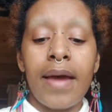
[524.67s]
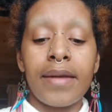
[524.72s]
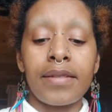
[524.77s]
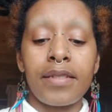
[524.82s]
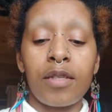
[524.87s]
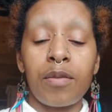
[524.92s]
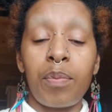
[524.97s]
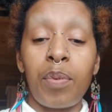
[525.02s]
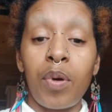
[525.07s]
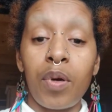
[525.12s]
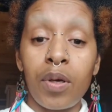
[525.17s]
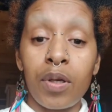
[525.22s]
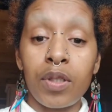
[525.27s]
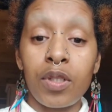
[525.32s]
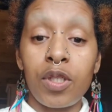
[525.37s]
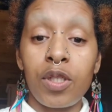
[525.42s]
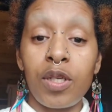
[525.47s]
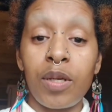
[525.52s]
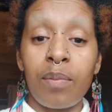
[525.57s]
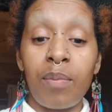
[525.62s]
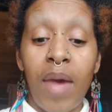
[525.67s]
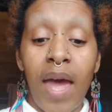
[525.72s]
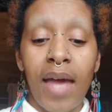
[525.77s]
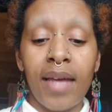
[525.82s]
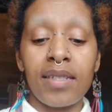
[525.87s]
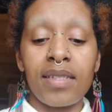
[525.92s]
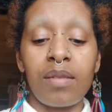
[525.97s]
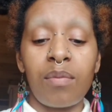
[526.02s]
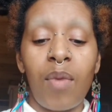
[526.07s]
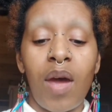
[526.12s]
as the push to
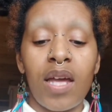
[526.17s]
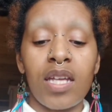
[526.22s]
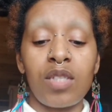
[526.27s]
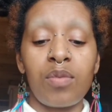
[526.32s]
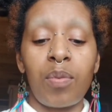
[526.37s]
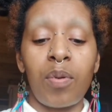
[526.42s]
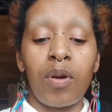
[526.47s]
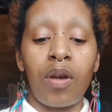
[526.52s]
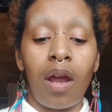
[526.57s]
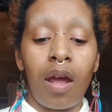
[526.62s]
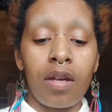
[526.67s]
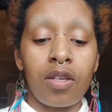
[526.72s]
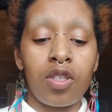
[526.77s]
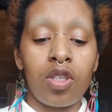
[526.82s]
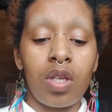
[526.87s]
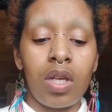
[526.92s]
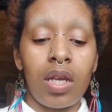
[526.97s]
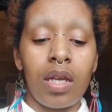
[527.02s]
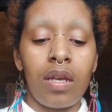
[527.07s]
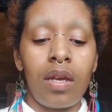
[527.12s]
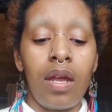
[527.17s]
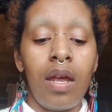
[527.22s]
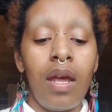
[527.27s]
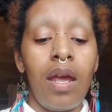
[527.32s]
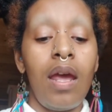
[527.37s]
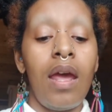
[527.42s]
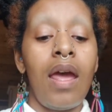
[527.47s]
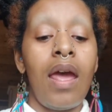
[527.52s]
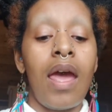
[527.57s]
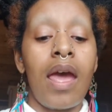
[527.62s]
maximize production
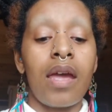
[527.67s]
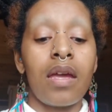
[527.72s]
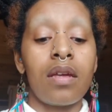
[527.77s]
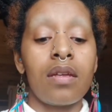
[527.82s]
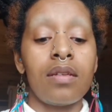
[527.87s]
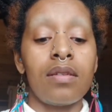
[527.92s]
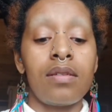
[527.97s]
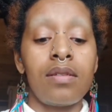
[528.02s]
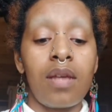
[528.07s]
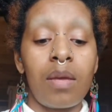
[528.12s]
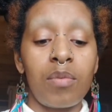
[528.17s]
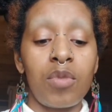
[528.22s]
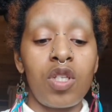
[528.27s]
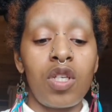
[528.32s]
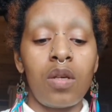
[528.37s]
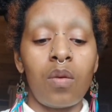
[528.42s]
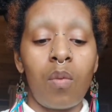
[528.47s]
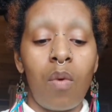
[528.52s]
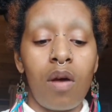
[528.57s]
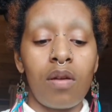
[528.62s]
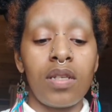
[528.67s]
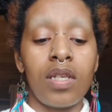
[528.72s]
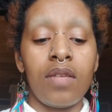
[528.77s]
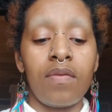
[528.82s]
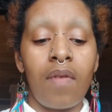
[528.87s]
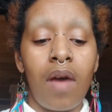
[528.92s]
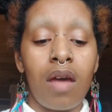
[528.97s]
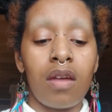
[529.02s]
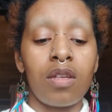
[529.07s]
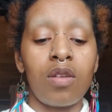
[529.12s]
and consumption while
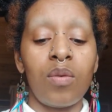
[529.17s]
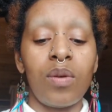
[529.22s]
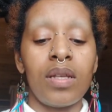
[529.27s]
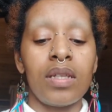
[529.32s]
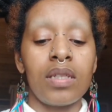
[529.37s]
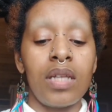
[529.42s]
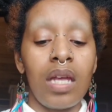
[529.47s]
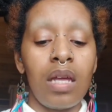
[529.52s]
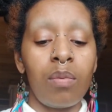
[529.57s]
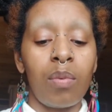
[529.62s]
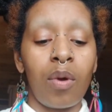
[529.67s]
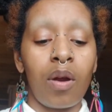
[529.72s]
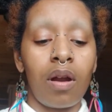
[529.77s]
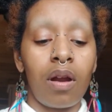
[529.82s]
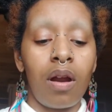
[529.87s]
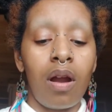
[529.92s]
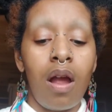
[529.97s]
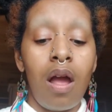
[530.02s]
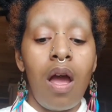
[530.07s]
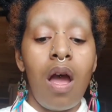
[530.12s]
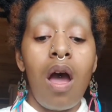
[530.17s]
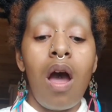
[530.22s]
devaluing labor